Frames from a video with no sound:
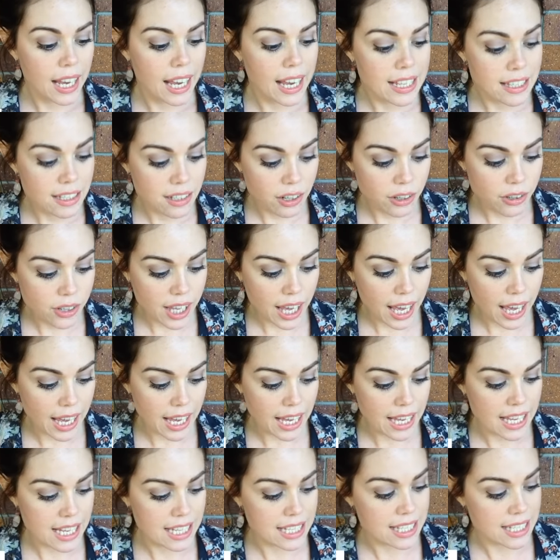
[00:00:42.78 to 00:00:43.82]
Is it
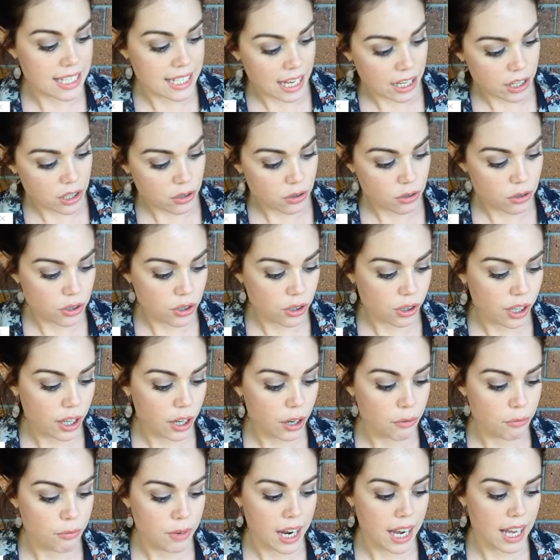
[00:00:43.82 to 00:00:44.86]
okay? It's natural
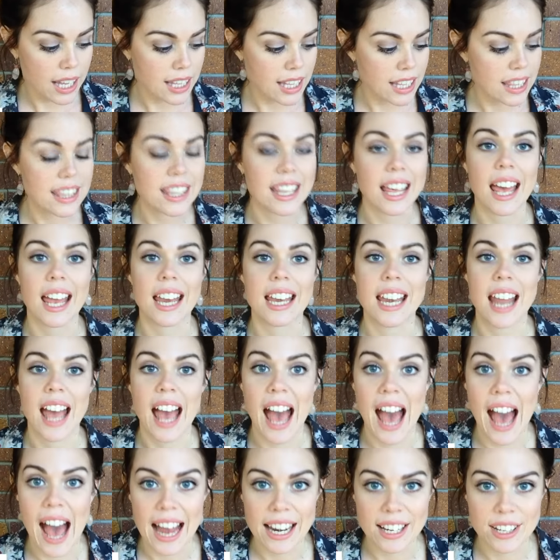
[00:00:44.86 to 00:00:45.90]
sugar rather than
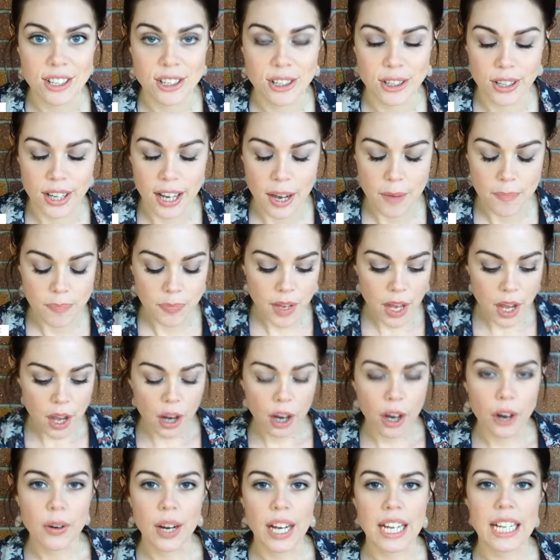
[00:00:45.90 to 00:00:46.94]
added sugar.
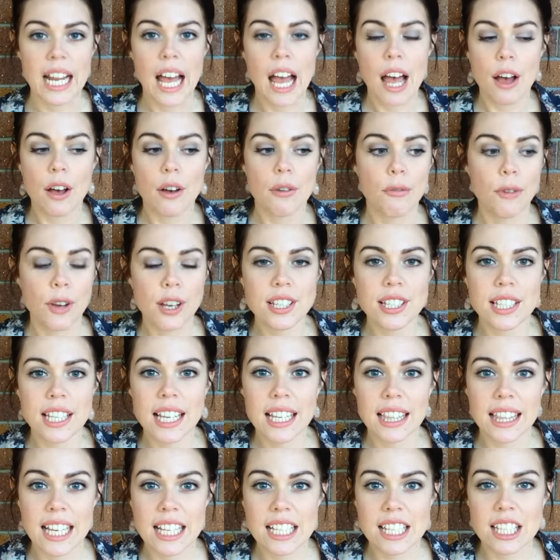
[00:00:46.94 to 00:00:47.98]
All right, Firstly,
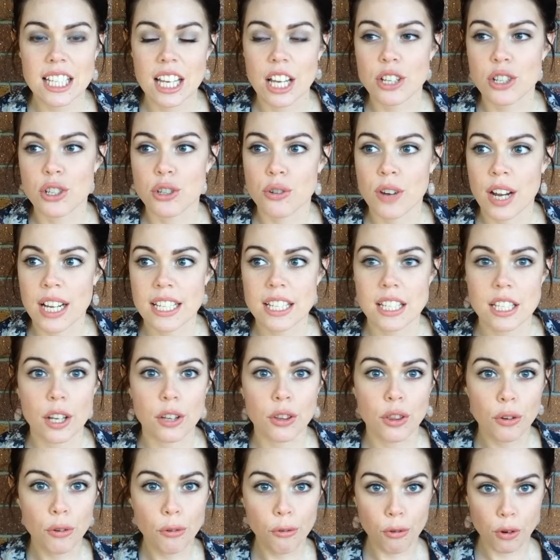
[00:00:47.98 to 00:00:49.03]
let's address
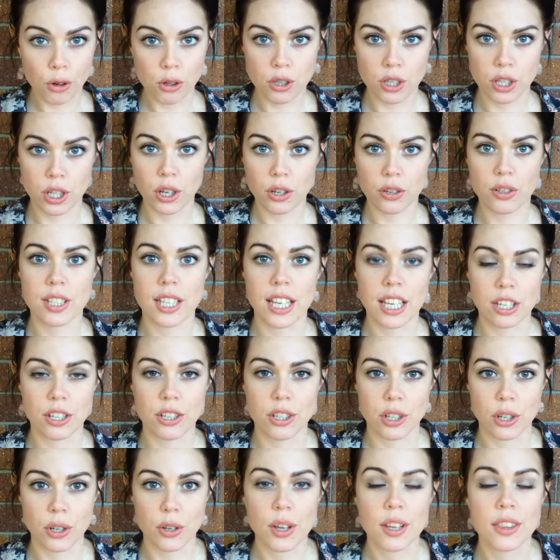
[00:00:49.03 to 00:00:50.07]
the fructose
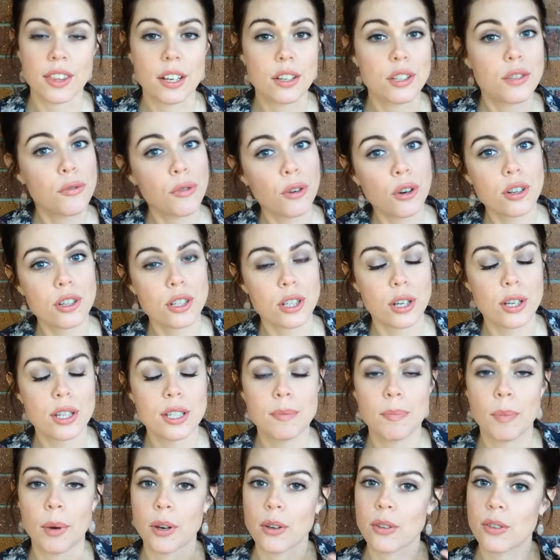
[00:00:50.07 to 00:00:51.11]
issue. There's
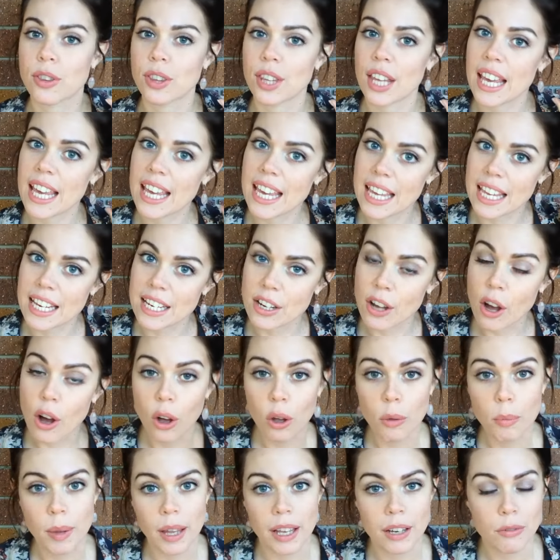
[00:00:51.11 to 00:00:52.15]
fructose both in
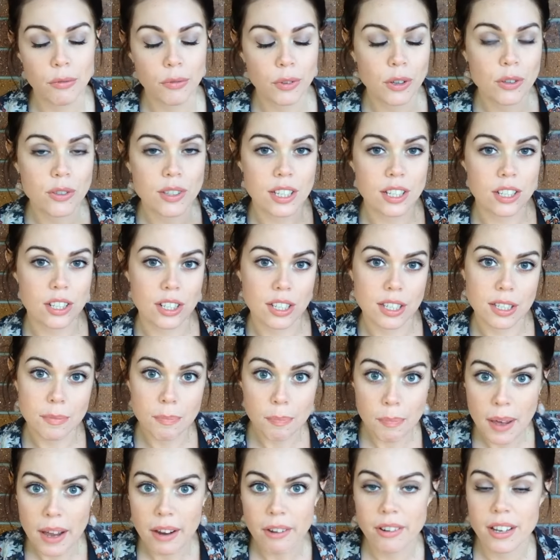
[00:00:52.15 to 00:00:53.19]
whole plant foods such as
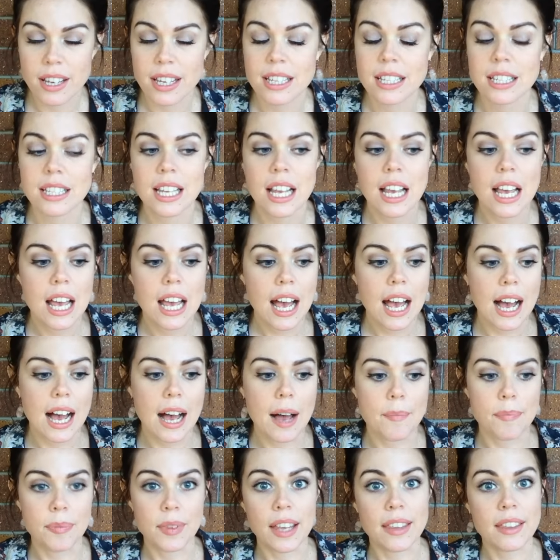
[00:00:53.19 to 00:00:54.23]
berries,
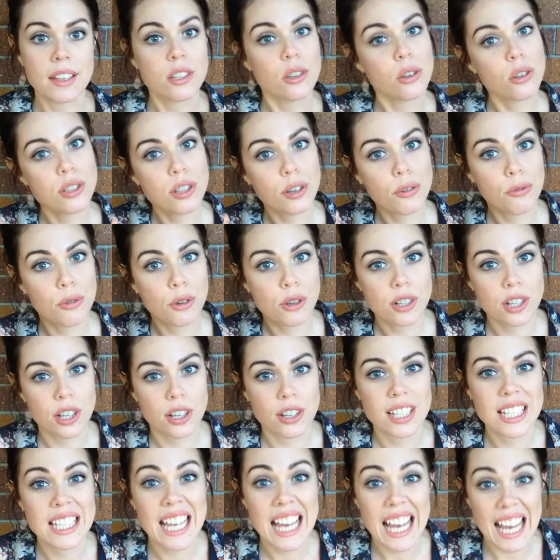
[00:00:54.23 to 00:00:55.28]
um, and there's also
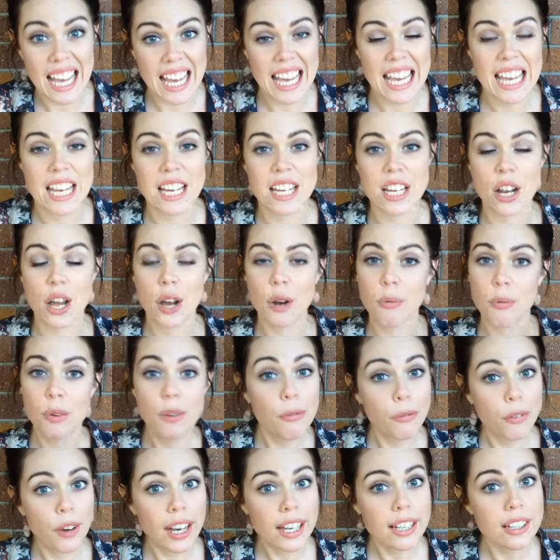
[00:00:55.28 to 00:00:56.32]
fructose in
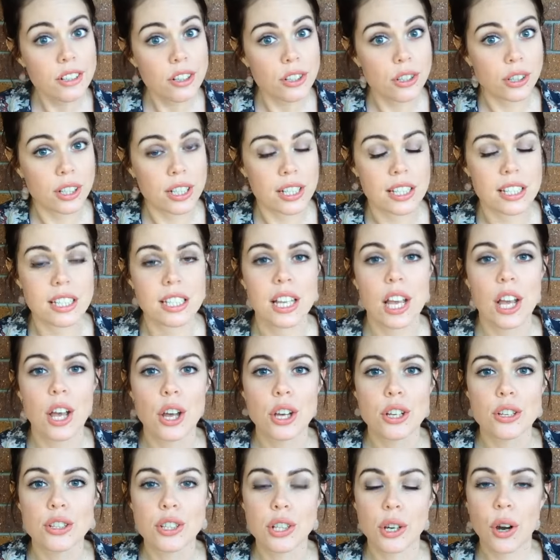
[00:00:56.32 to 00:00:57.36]
refined sugars.
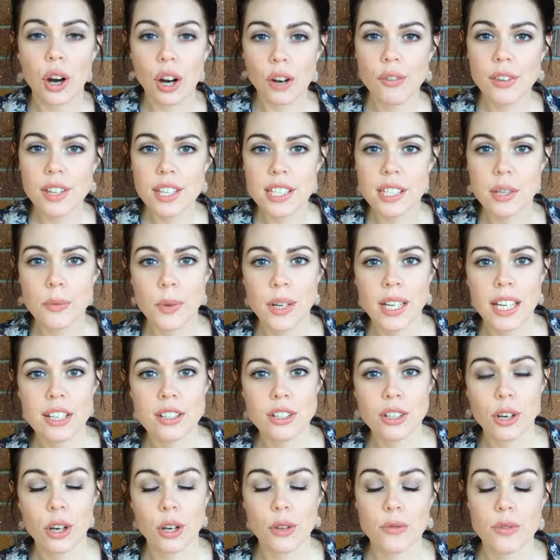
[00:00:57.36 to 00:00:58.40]
So obviously we
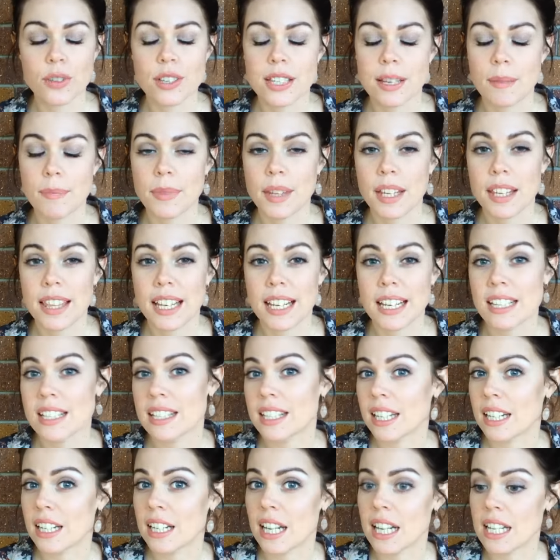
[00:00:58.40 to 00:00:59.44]
need to go for something that
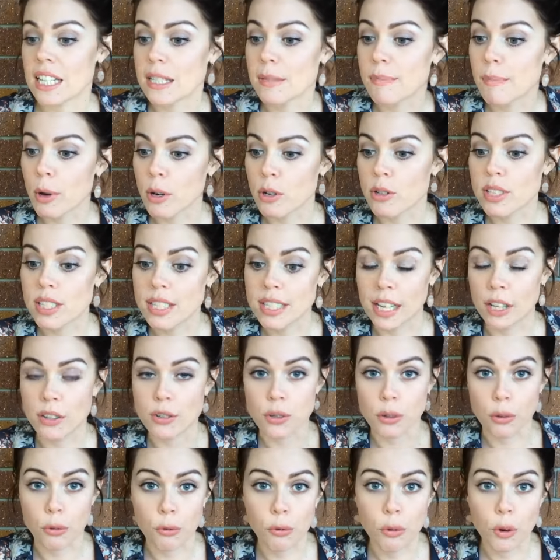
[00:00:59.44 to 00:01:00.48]
it's in its most
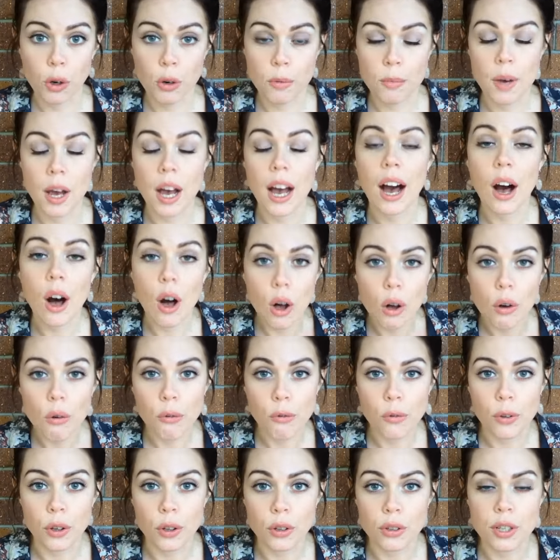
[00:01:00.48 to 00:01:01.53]
natural form, a whole
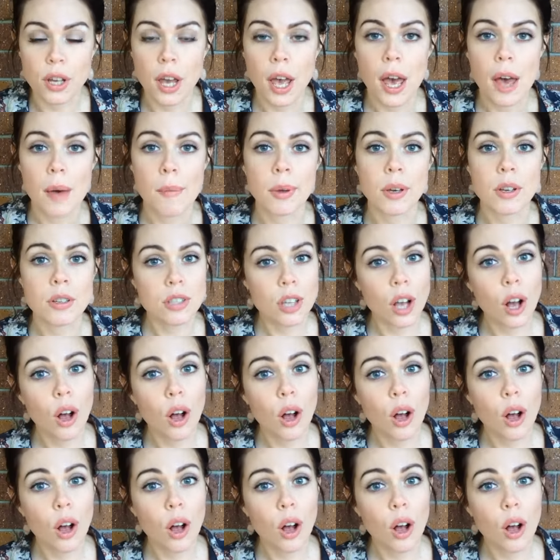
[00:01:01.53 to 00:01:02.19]
food, because